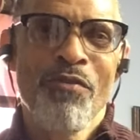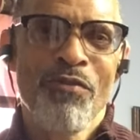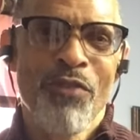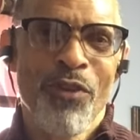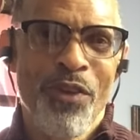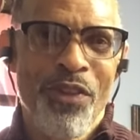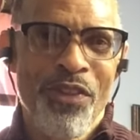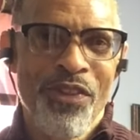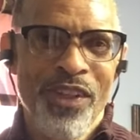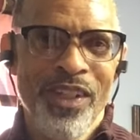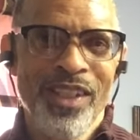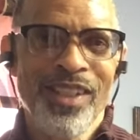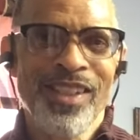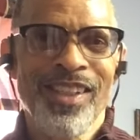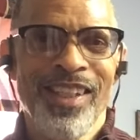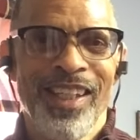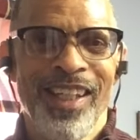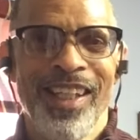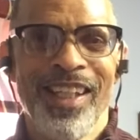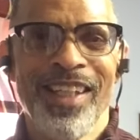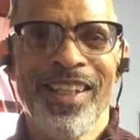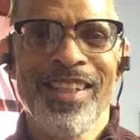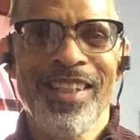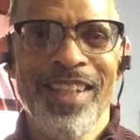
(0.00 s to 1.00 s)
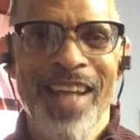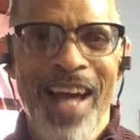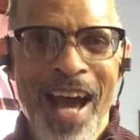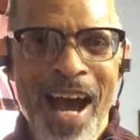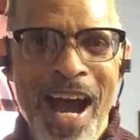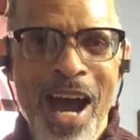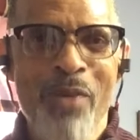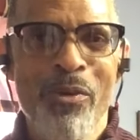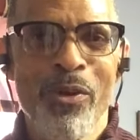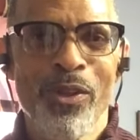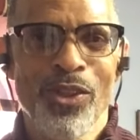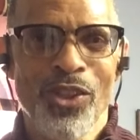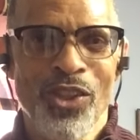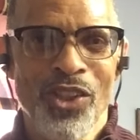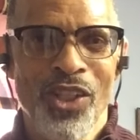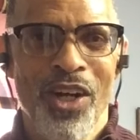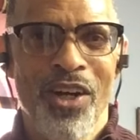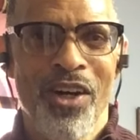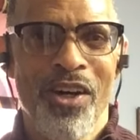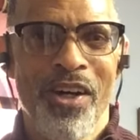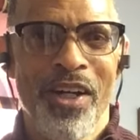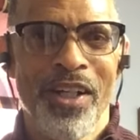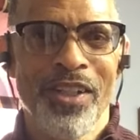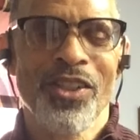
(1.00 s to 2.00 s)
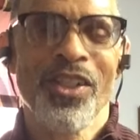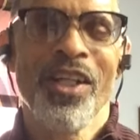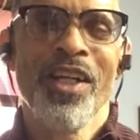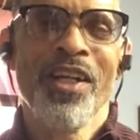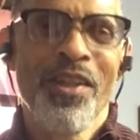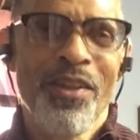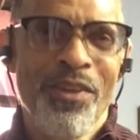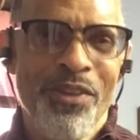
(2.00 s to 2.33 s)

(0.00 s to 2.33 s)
for this is our charge,